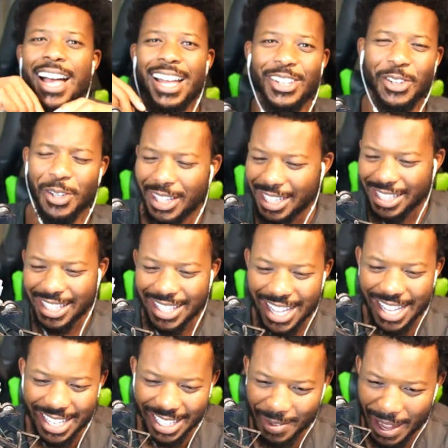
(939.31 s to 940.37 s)
I this is
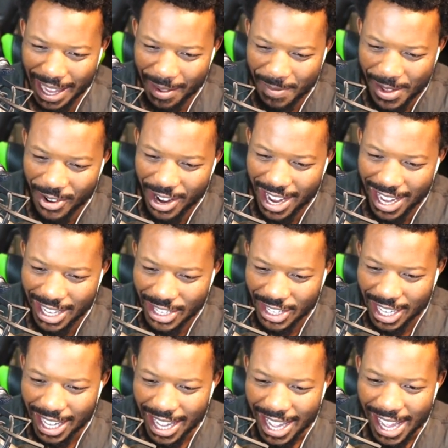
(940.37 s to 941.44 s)
this is making me rage.
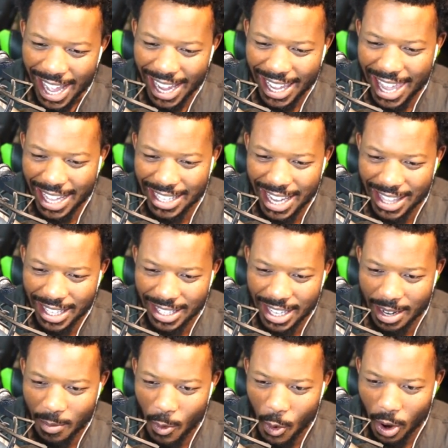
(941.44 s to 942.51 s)
I can't take this
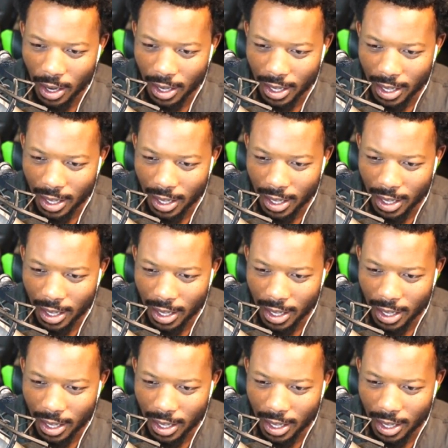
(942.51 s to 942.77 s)
anymore.